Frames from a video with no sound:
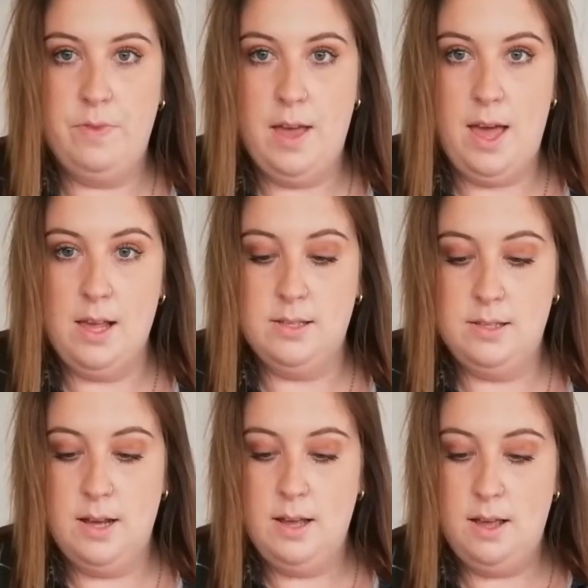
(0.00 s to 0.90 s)
the
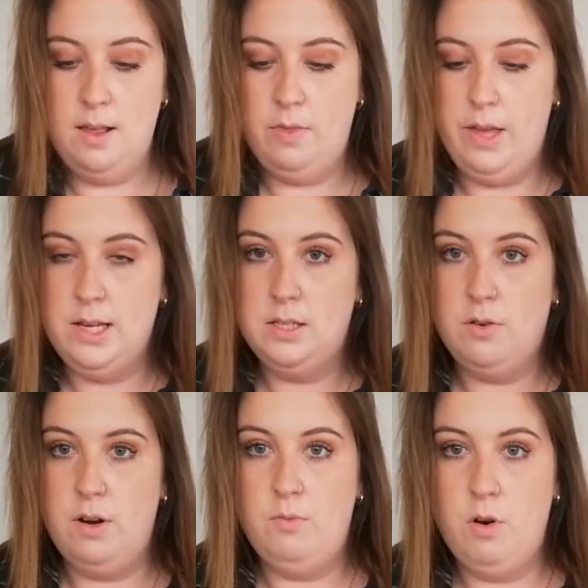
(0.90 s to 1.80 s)
aster and these
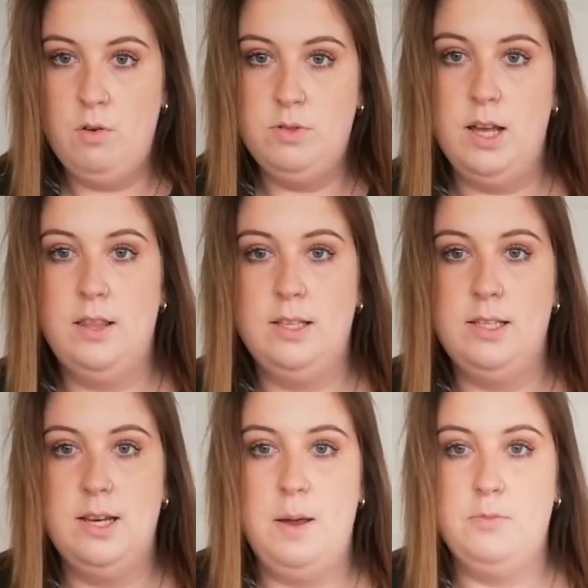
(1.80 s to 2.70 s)
three rows are the
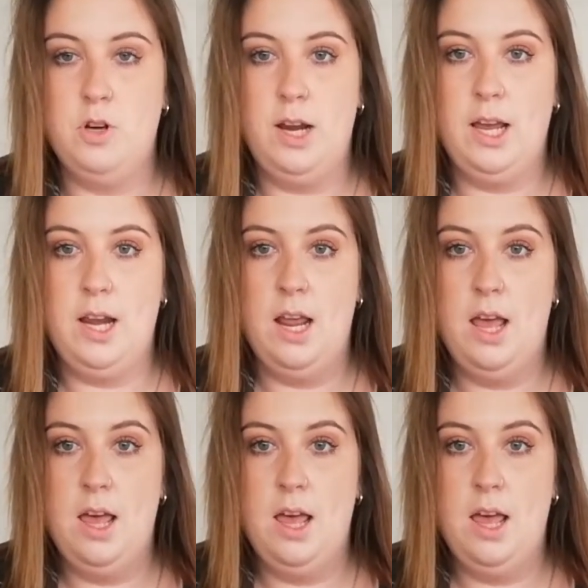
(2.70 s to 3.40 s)
snapdragon.